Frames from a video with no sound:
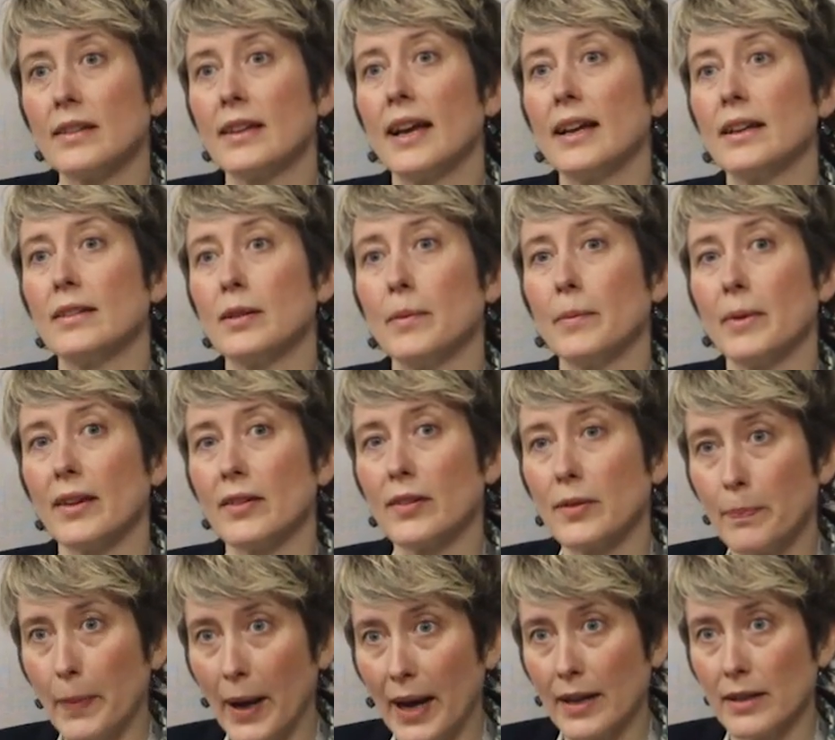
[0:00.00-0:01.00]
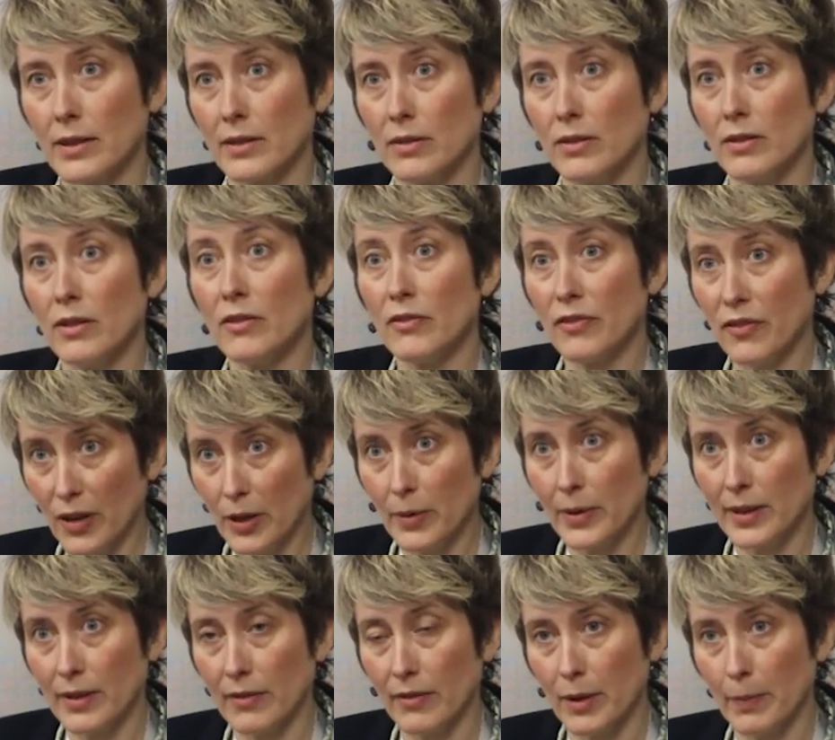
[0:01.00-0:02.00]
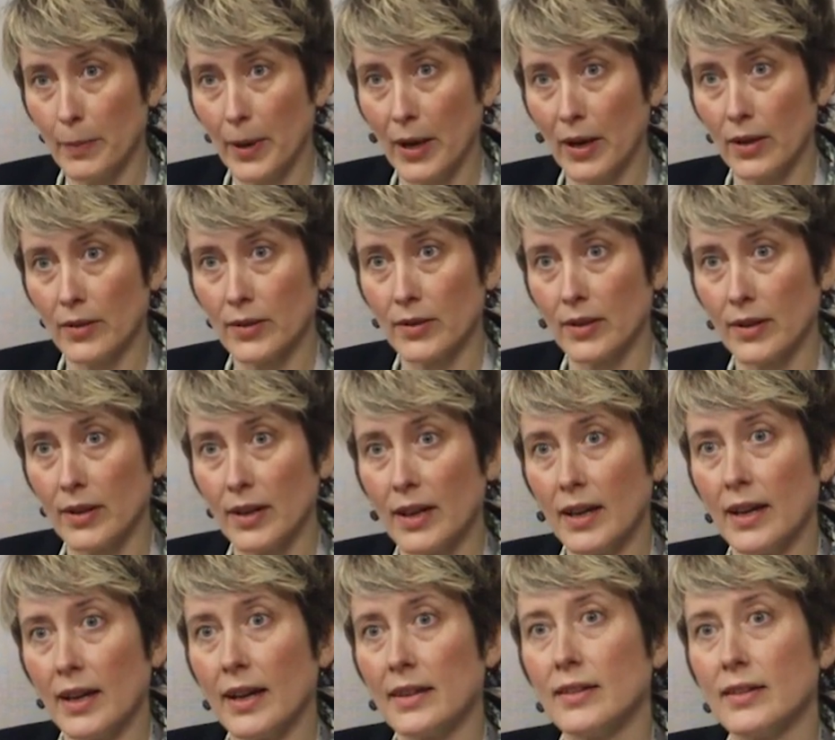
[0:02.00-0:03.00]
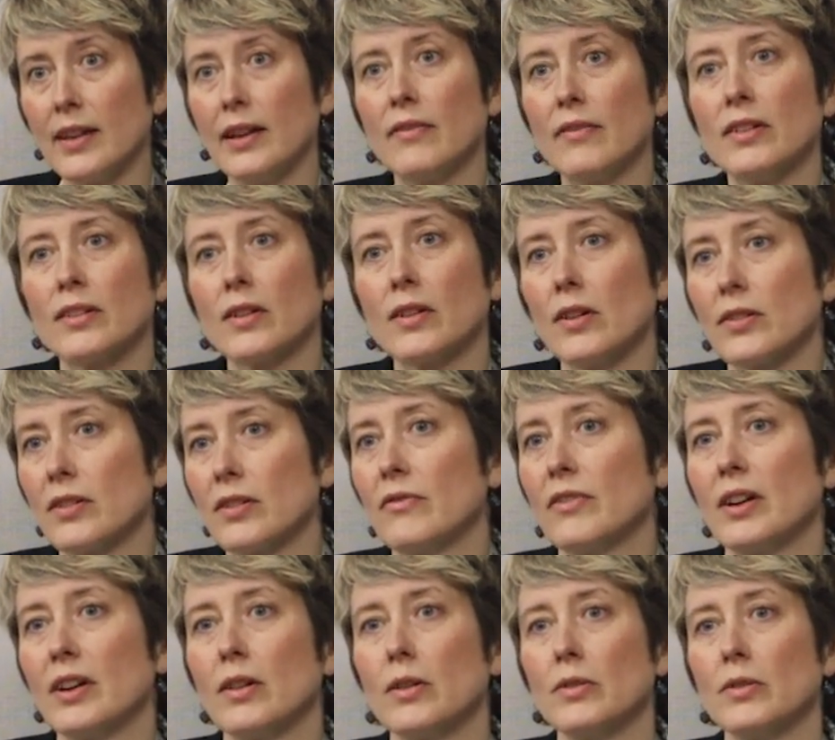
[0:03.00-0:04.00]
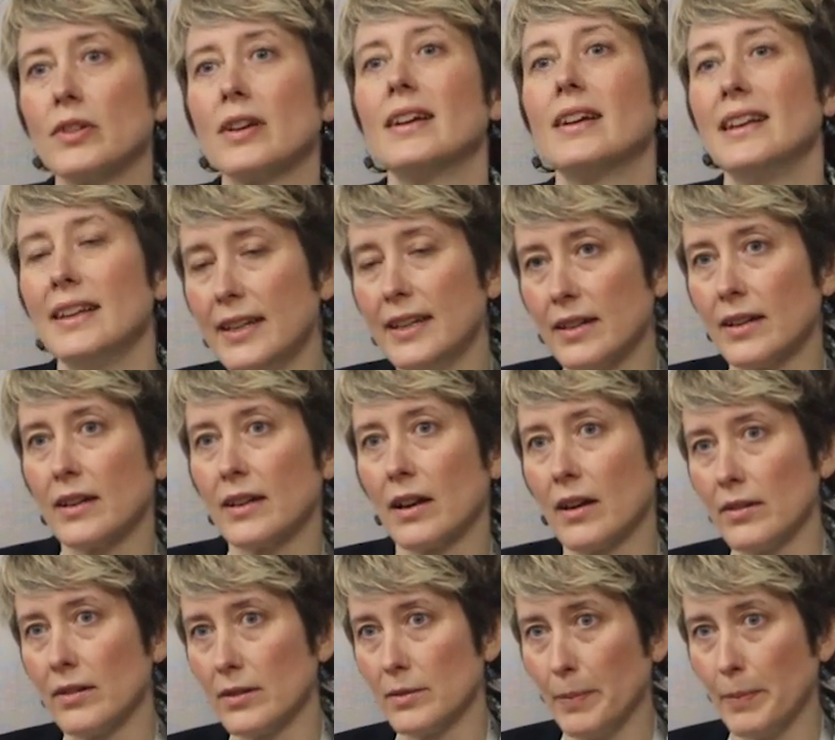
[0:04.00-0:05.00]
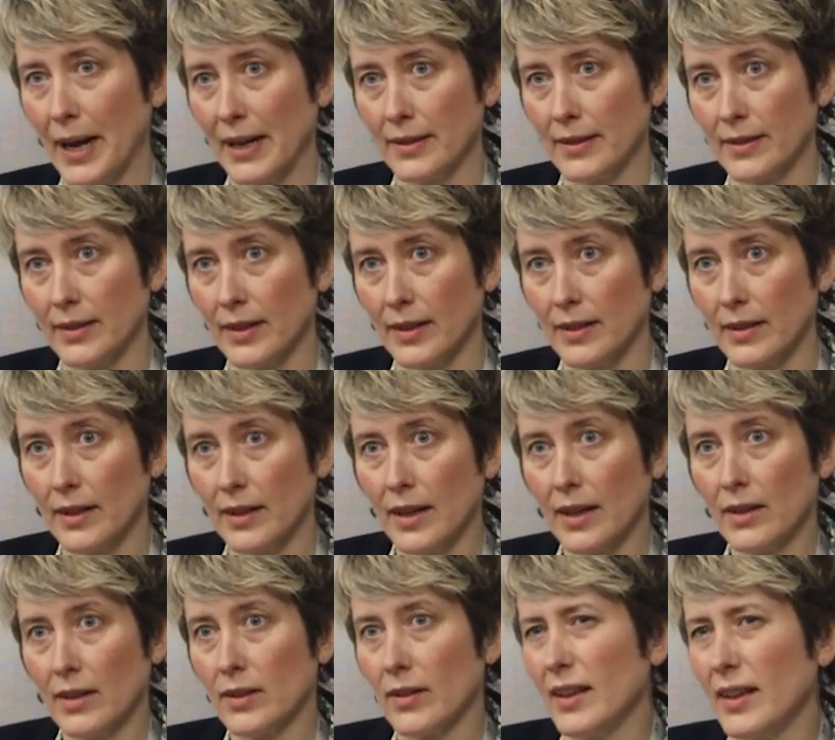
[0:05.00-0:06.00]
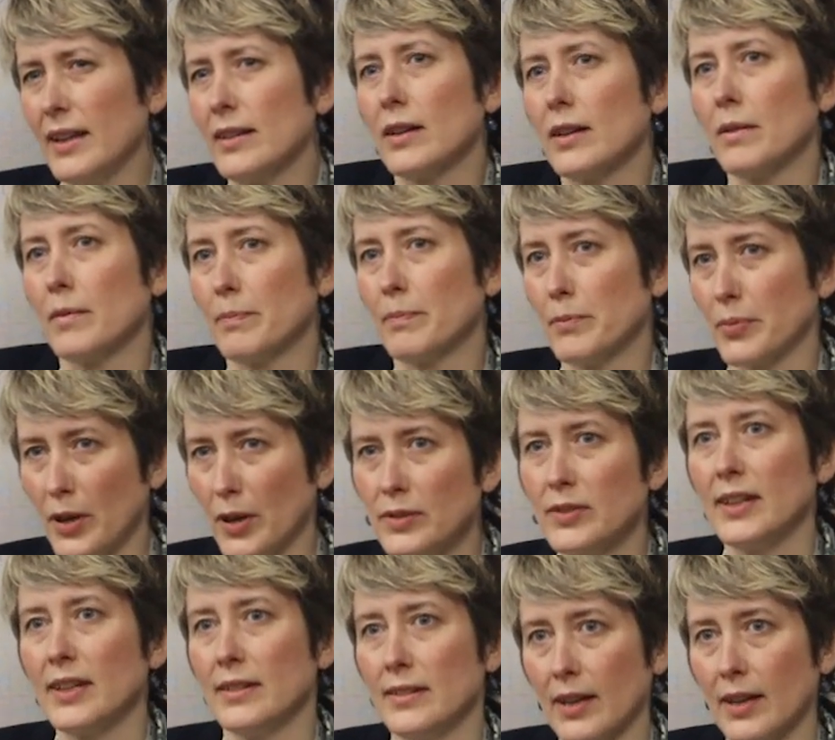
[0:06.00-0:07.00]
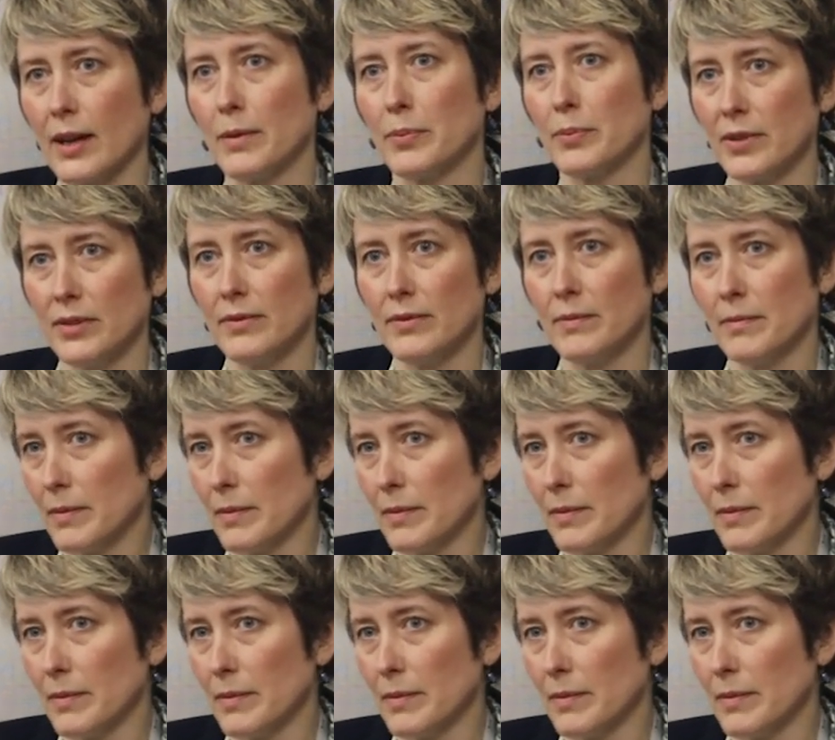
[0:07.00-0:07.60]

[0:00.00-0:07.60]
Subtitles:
take some of the spinal fluid of the person and see if it's got something called oligoclonal bands in. So these are proteins that are